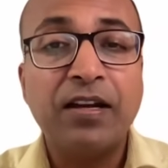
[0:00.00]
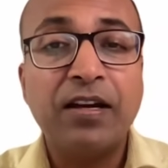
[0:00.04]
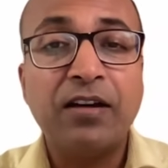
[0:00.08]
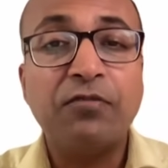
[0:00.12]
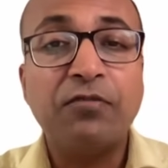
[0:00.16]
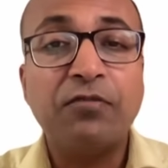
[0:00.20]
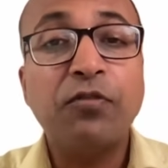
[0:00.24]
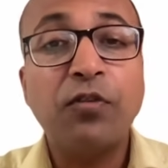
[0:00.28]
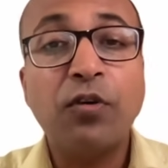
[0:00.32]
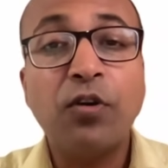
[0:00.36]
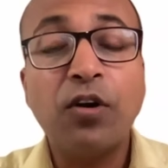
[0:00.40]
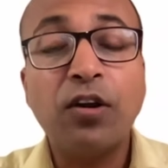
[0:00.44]

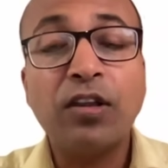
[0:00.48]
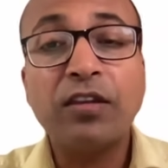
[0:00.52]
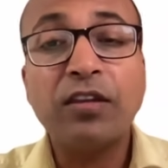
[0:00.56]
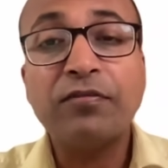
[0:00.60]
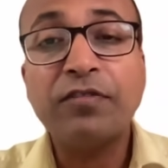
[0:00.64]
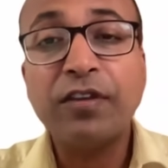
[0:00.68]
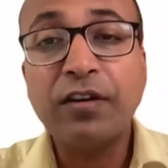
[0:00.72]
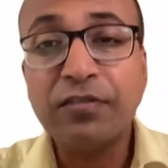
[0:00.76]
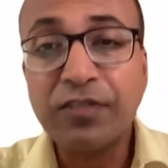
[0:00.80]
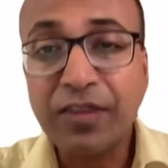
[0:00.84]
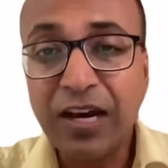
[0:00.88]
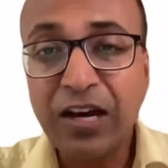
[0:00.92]
for the
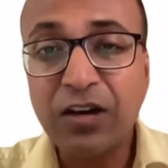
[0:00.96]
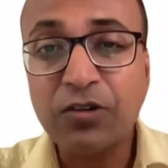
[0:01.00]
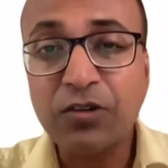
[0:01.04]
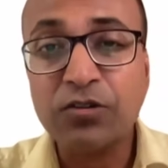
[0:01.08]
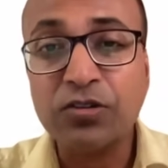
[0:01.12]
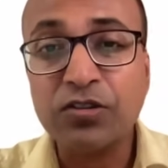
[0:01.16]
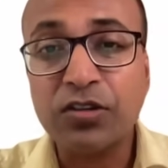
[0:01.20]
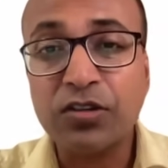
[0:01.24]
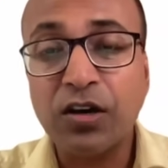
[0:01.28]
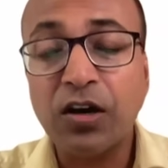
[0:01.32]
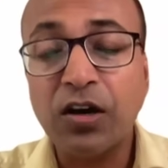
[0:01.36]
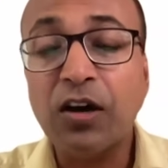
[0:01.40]
fifth
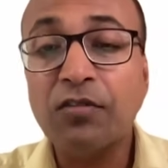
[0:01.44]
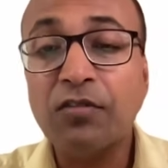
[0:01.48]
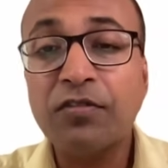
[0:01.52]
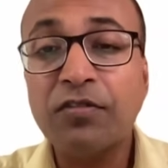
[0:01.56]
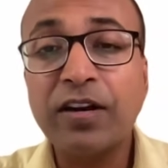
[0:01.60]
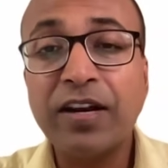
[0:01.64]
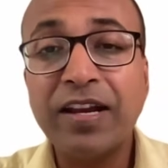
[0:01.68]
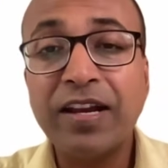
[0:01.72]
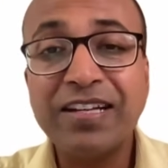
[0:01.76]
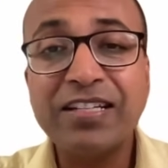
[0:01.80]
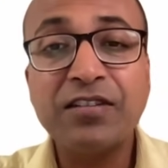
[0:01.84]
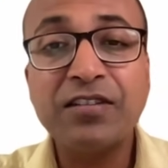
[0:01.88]
house of
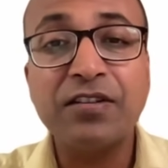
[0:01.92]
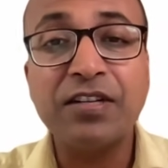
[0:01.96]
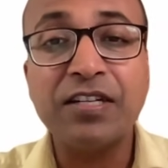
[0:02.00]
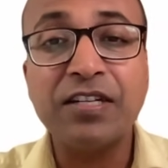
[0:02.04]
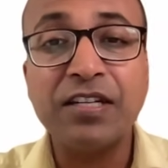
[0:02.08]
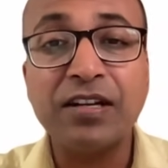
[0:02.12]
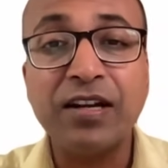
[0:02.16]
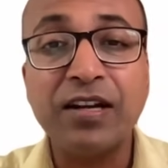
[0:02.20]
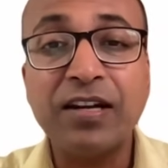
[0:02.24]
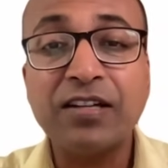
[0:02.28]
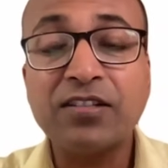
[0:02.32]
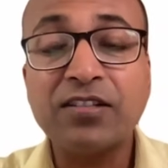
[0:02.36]

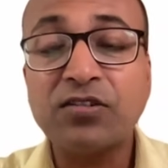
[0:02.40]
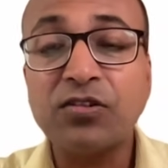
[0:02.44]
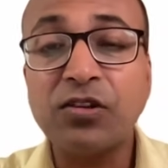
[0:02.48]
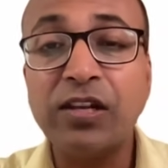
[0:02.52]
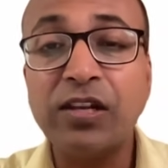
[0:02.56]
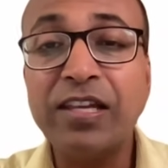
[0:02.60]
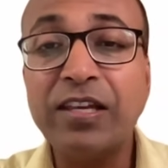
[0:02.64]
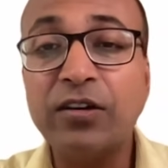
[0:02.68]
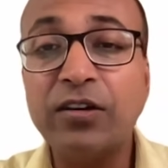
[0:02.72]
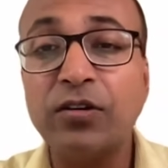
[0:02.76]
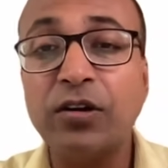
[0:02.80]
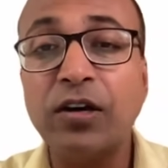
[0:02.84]
creativity, right? So
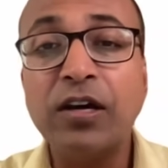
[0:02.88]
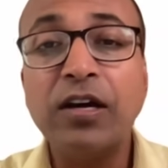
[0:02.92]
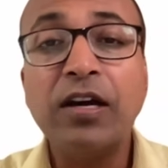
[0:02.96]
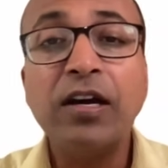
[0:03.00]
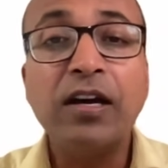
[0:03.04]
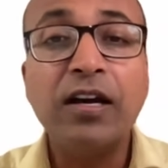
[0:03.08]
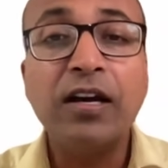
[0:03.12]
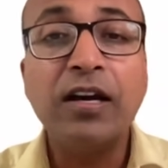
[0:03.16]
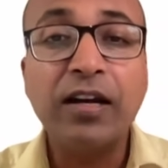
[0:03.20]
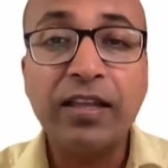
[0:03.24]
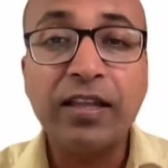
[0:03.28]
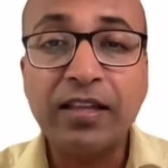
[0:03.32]
Leo,
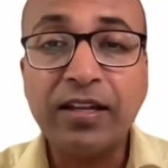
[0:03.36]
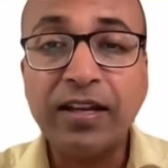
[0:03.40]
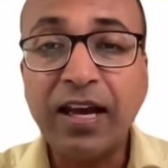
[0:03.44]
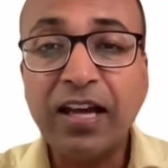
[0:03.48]
in the